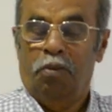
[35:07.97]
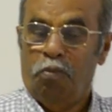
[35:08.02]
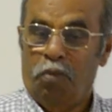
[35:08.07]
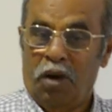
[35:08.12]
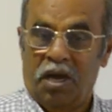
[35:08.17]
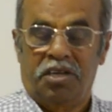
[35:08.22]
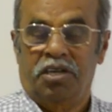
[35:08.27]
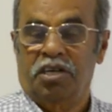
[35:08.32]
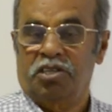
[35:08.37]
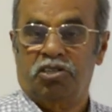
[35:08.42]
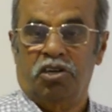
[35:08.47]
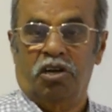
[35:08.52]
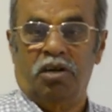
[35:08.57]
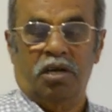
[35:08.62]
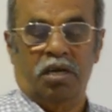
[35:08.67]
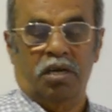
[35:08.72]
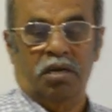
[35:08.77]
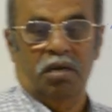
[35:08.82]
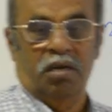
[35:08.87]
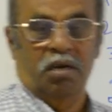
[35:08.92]
My dear
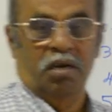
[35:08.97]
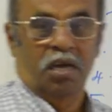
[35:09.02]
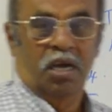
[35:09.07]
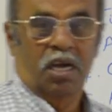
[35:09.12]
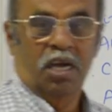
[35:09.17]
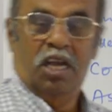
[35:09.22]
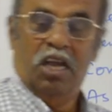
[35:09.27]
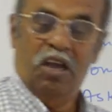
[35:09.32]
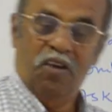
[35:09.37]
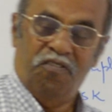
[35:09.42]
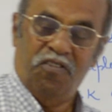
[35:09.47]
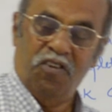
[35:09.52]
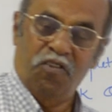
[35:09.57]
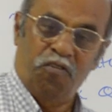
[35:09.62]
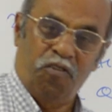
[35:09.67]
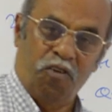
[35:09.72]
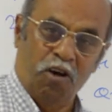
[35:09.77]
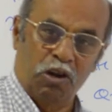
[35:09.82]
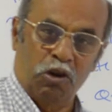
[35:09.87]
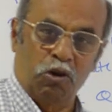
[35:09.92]
children, if you
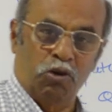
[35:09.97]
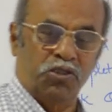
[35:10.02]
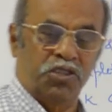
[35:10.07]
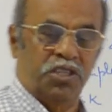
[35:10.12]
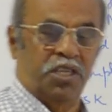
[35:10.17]
follow